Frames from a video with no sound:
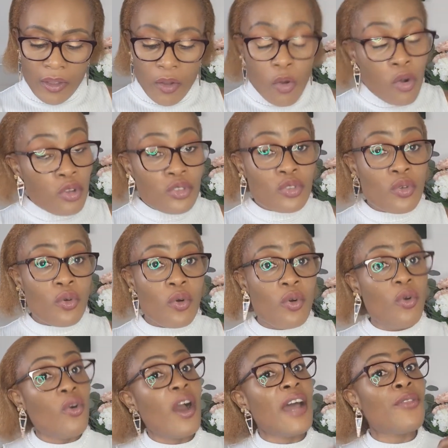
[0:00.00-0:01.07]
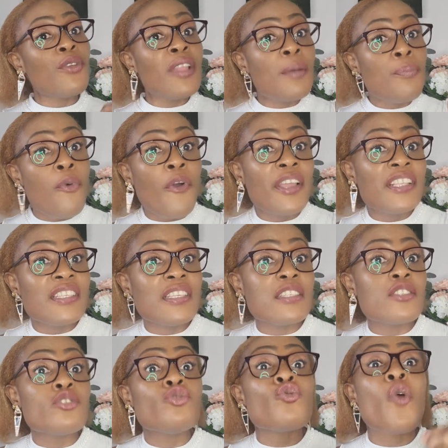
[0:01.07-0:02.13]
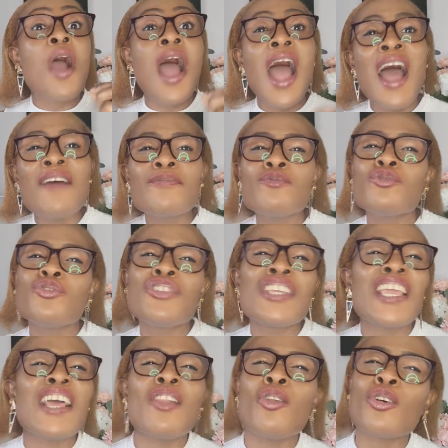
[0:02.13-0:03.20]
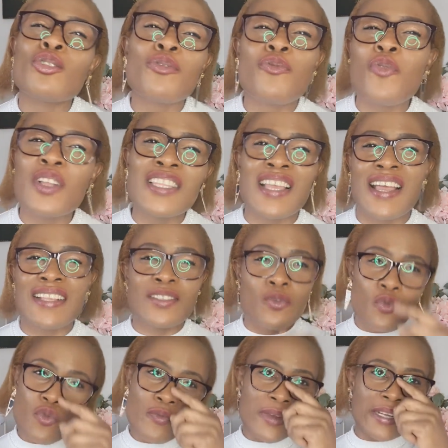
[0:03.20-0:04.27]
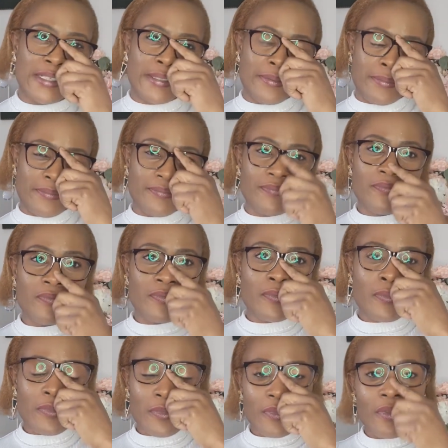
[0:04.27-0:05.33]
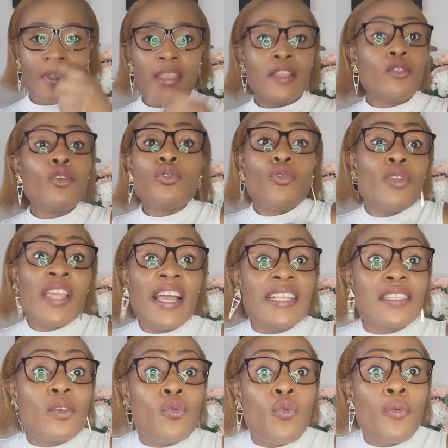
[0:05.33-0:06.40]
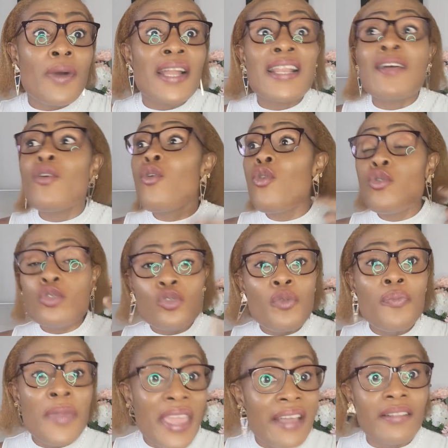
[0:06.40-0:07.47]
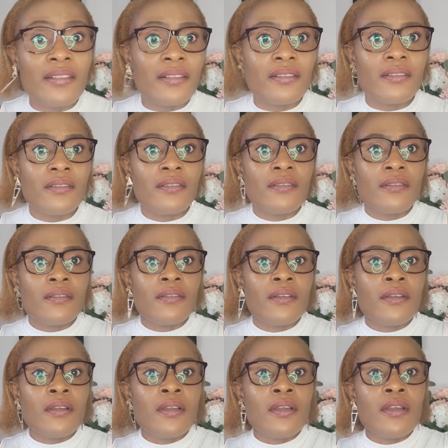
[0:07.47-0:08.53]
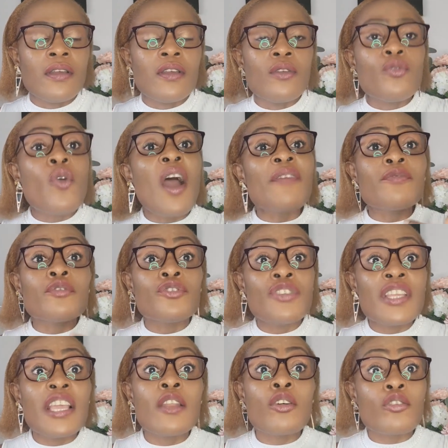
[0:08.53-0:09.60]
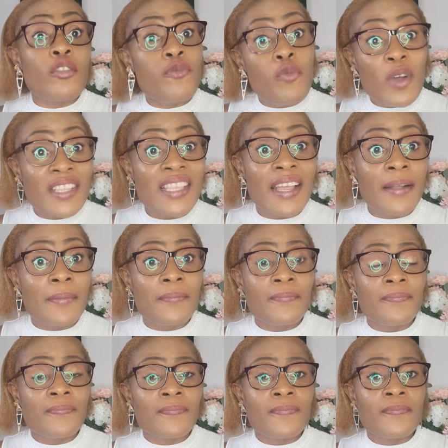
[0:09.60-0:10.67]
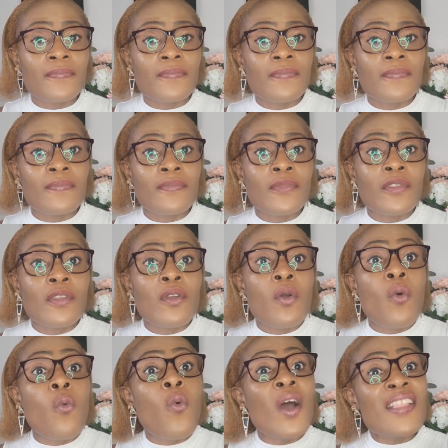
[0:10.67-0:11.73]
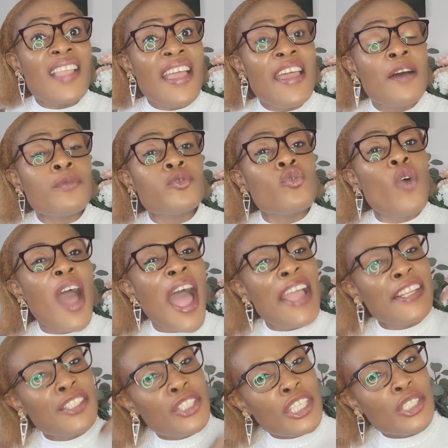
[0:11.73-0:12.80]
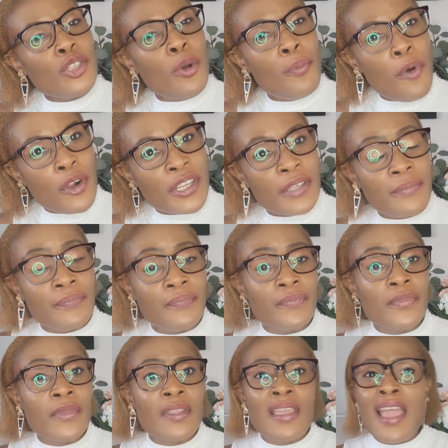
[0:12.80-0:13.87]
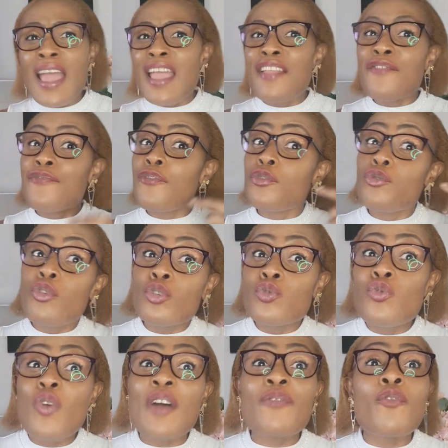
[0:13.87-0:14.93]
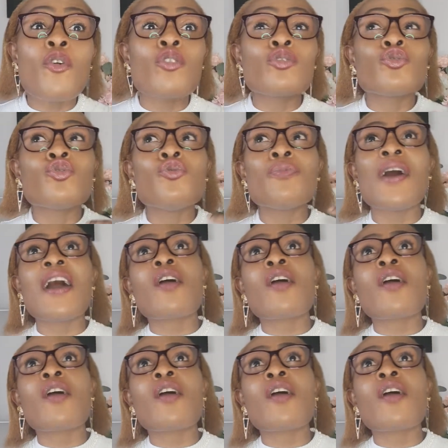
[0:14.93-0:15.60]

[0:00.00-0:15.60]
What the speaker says: also, another point is you have to drink a lot of water as a woman. Not only as a woman, also male. You have to drink a lot of water. Water helps to hydrate your body. And for those who have consumed